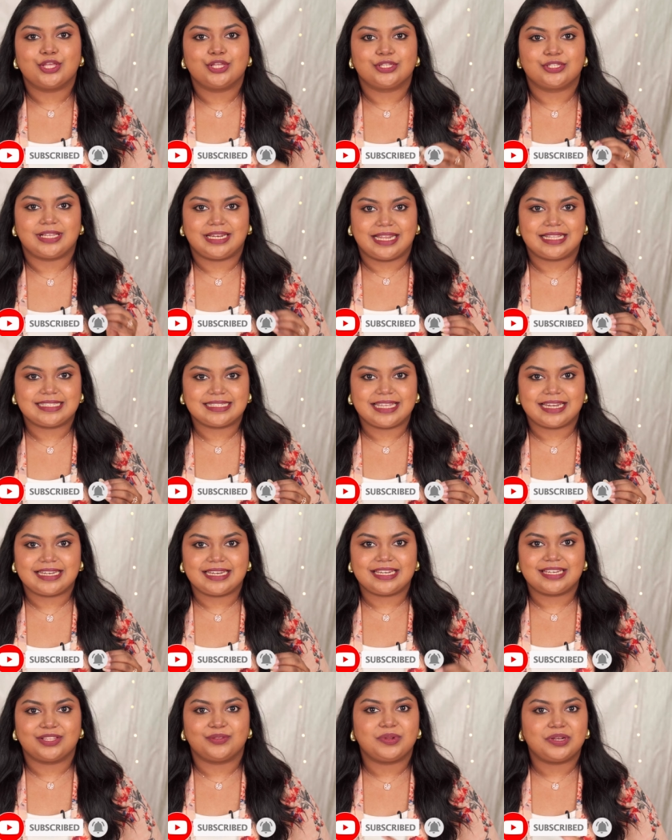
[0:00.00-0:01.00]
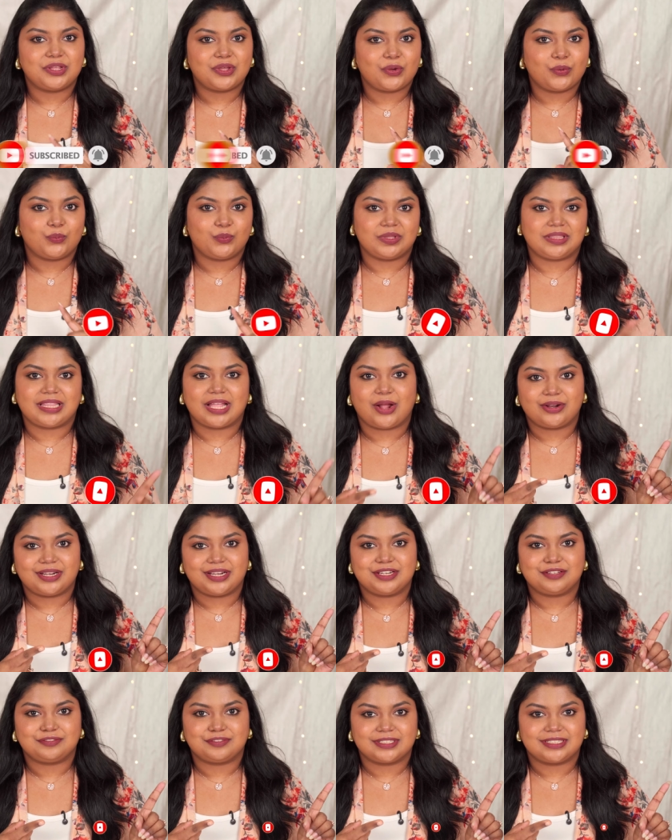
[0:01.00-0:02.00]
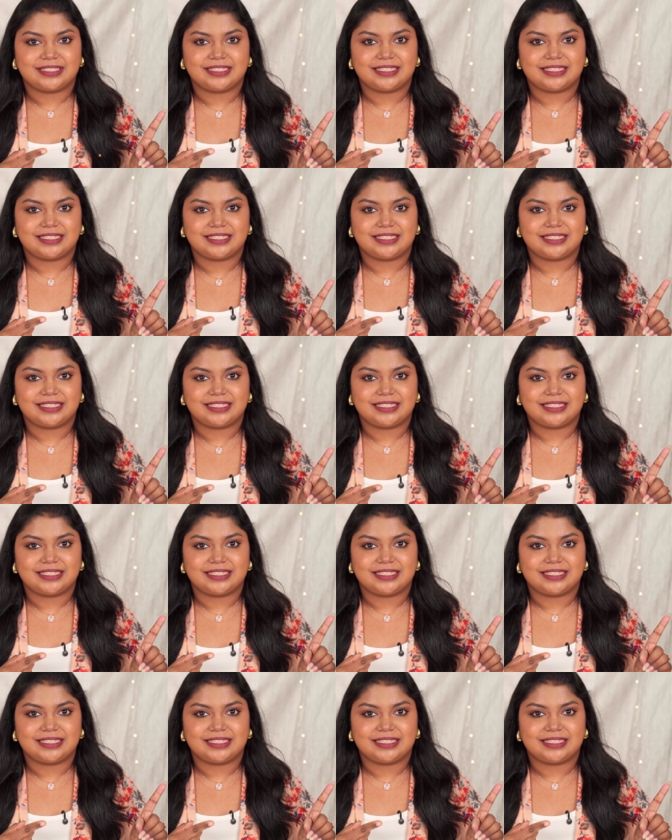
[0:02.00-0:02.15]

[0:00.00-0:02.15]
So let's get into the video without any further